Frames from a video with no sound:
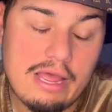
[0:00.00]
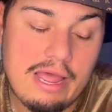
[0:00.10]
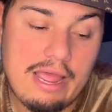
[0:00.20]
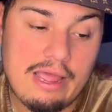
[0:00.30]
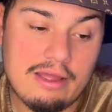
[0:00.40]

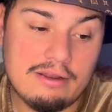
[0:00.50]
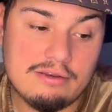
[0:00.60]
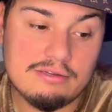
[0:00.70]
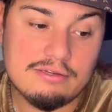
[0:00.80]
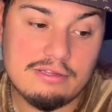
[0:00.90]

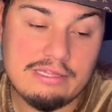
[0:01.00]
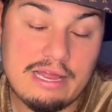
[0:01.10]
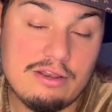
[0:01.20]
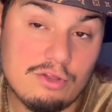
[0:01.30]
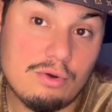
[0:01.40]
And
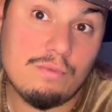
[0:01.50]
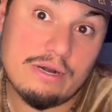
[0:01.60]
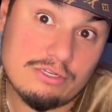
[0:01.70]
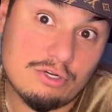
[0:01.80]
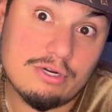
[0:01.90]
then look what
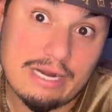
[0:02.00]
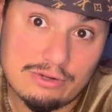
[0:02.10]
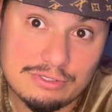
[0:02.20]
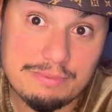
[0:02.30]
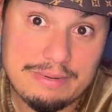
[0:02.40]
it turned
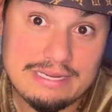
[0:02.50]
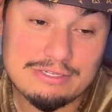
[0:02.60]
out to be.